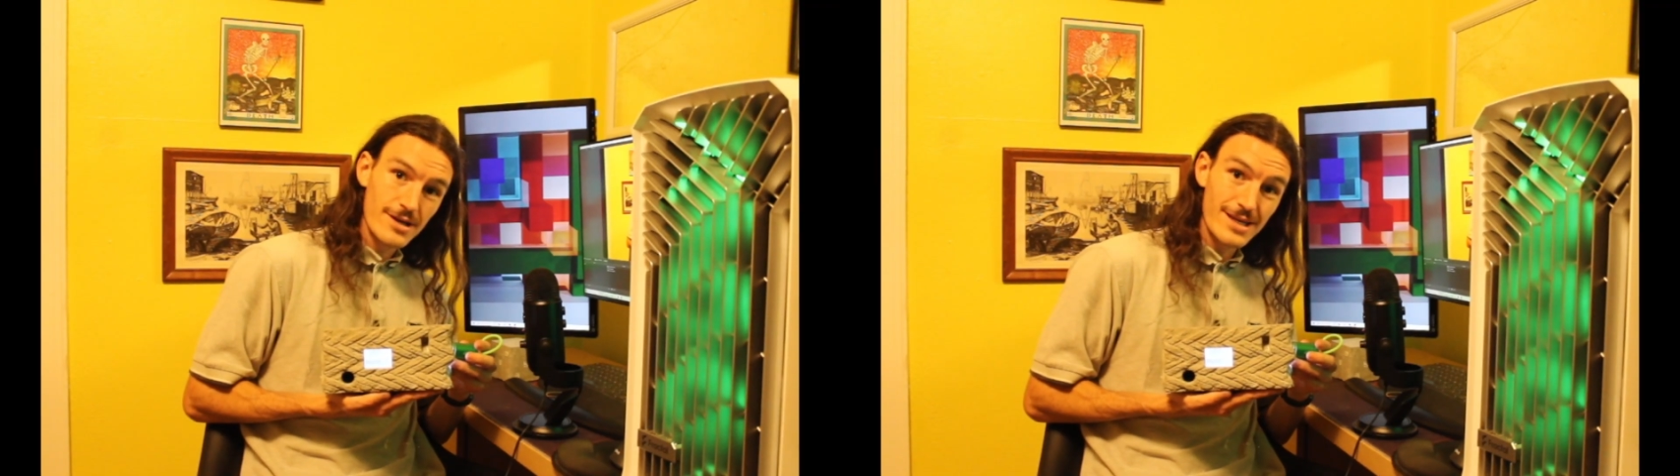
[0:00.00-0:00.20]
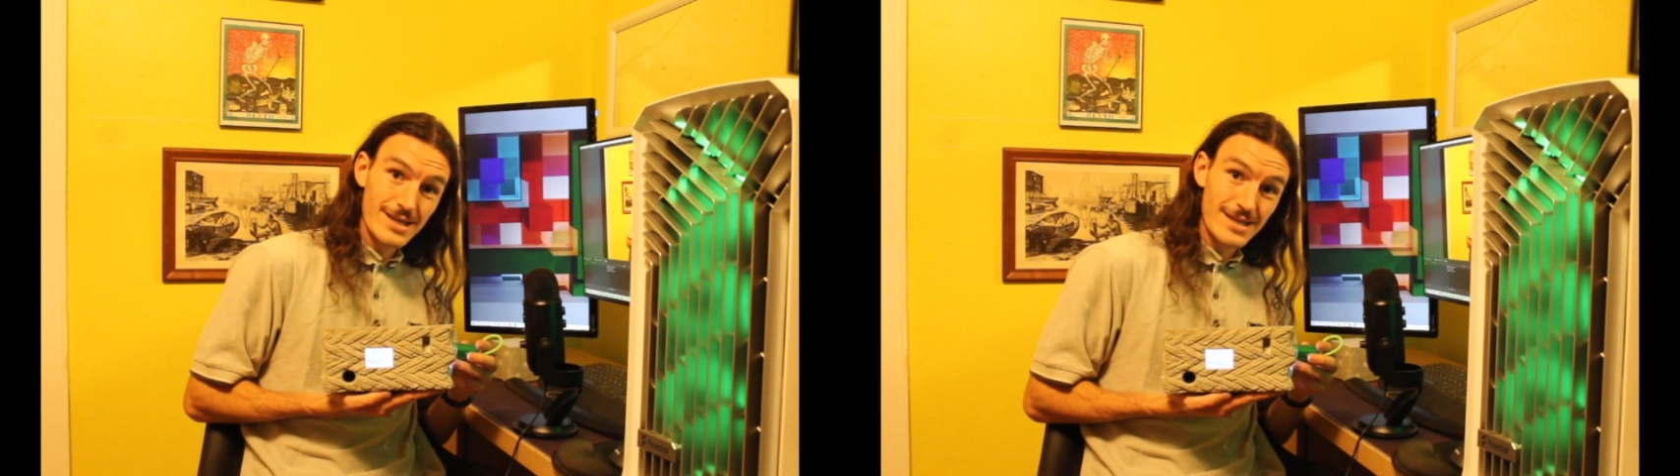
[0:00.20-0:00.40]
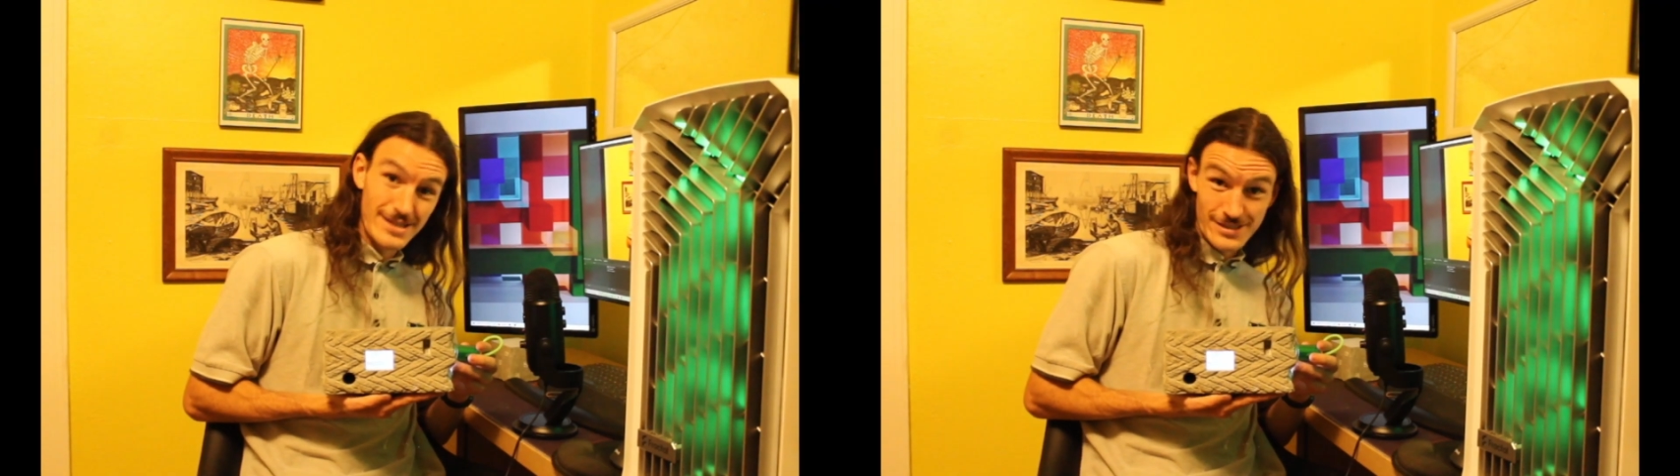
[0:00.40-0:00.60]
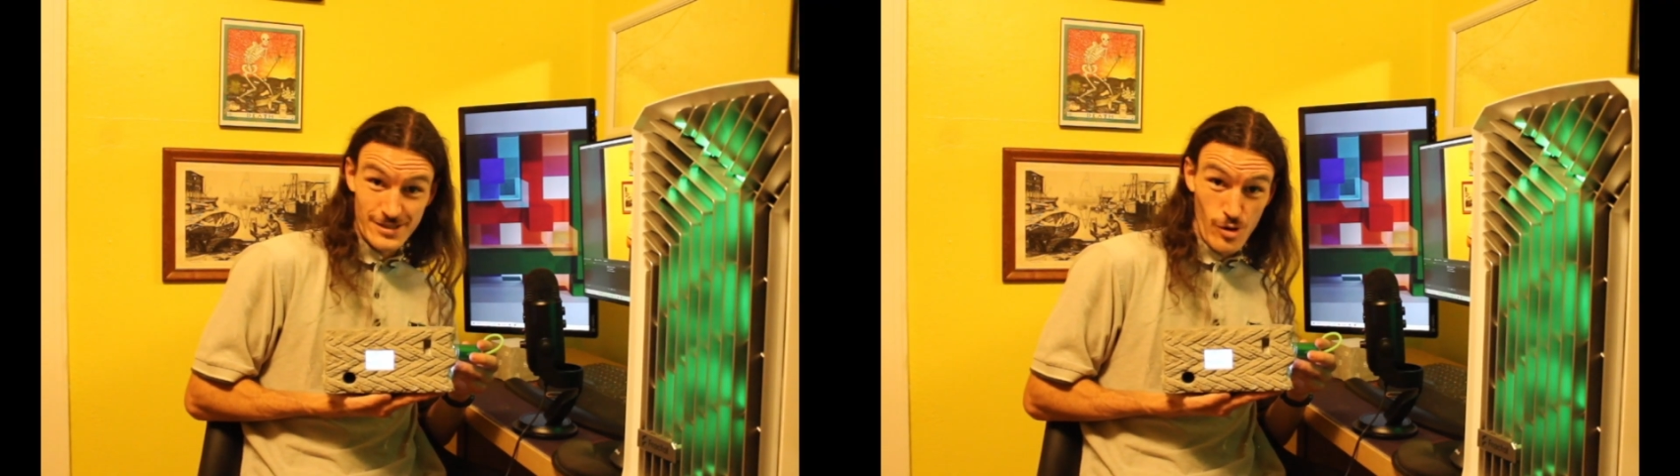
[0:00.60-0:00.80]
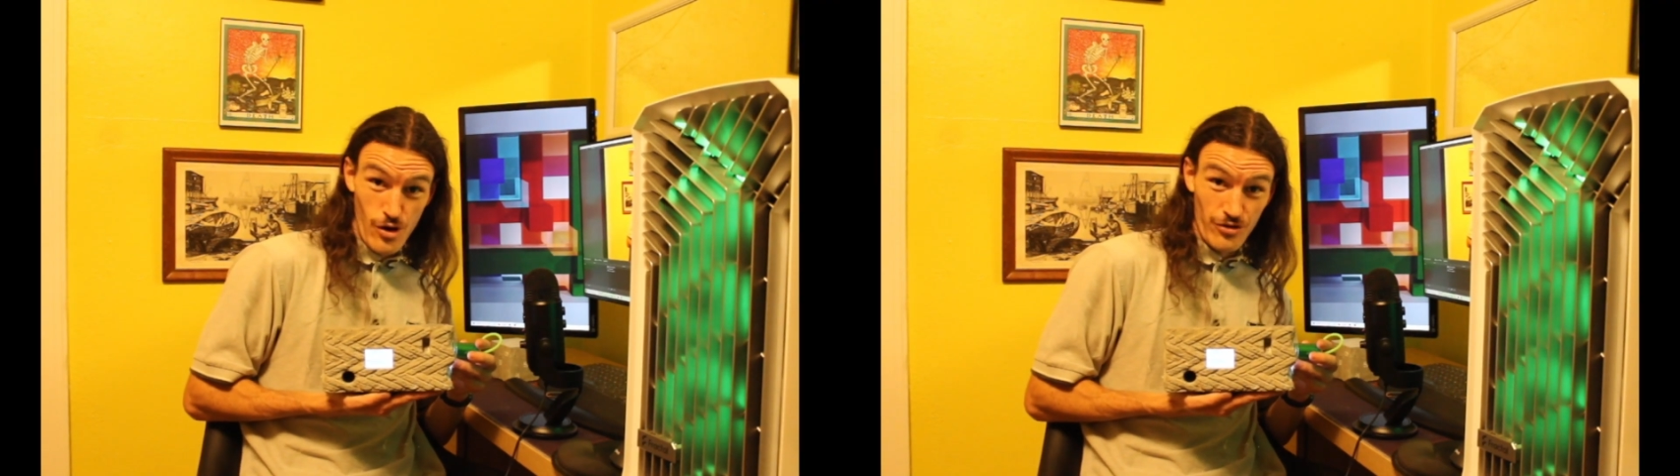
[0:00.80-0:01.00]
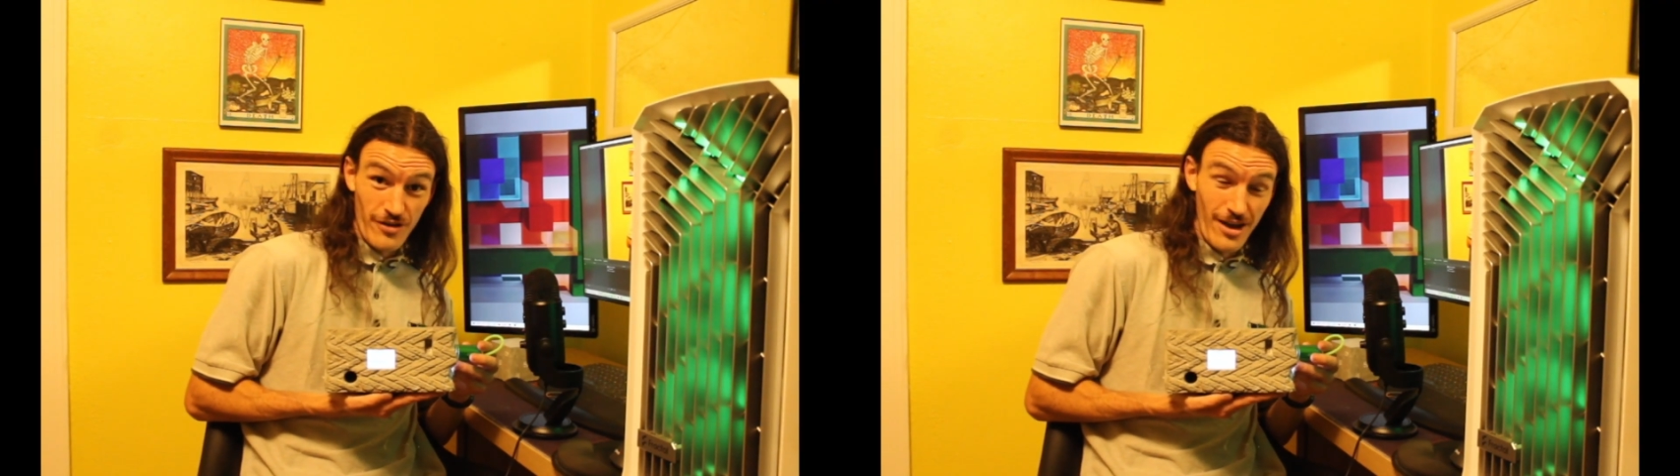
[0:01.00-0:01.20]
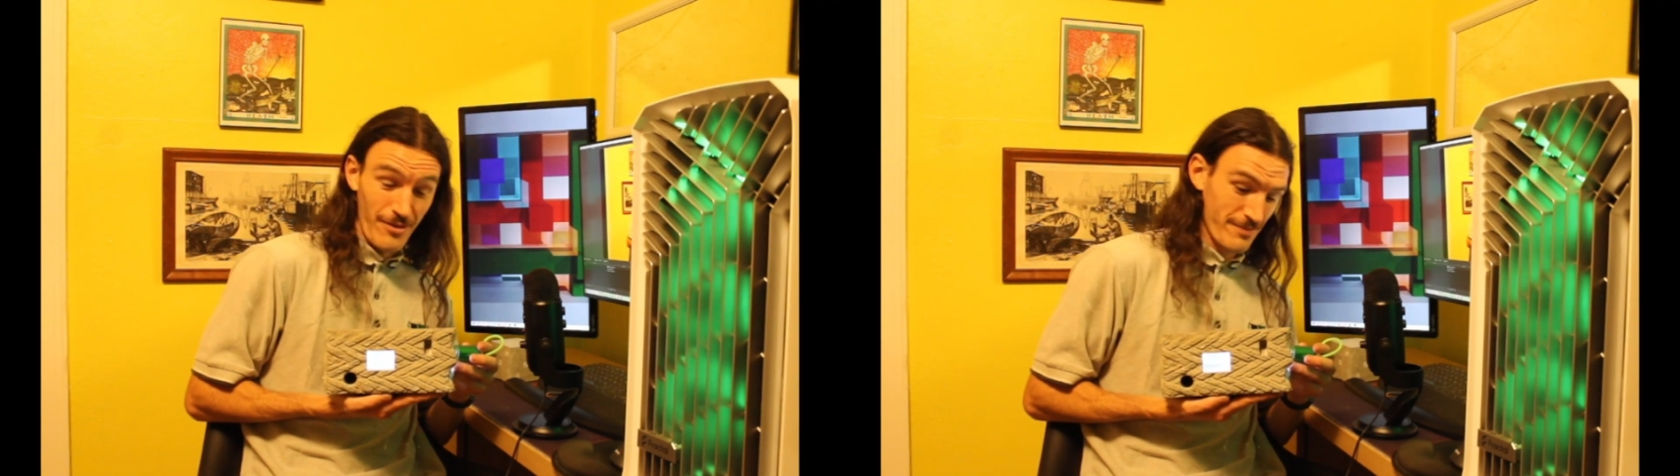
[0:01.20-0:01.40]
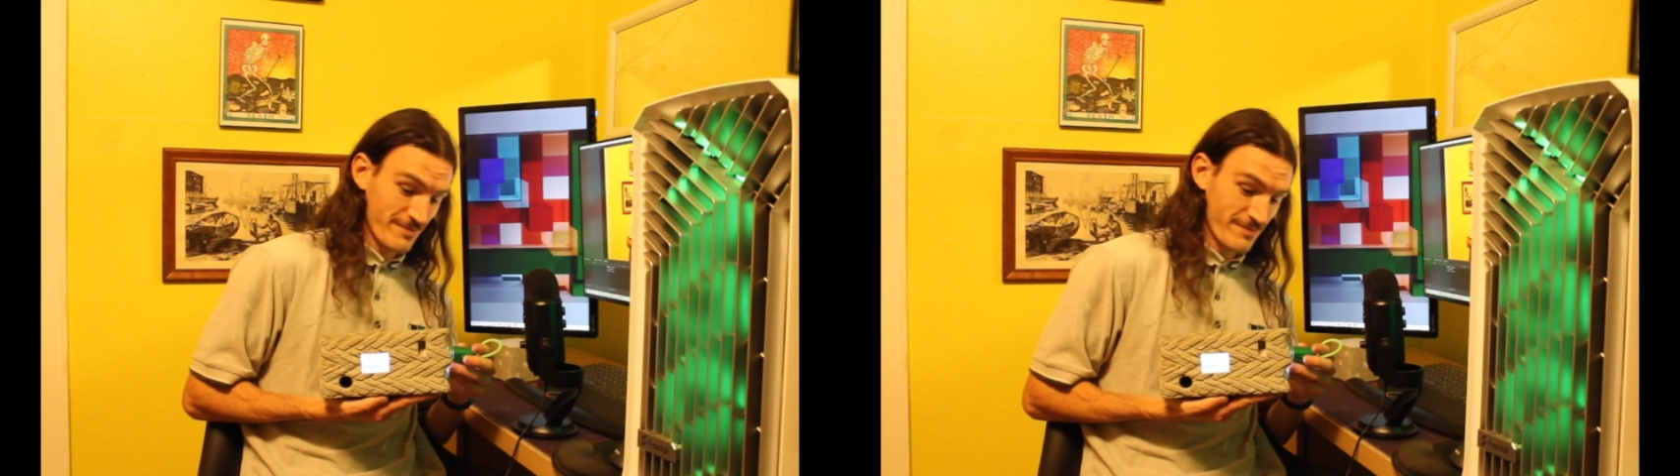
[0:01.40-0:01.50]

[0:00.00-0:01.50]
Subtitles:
in this prototype,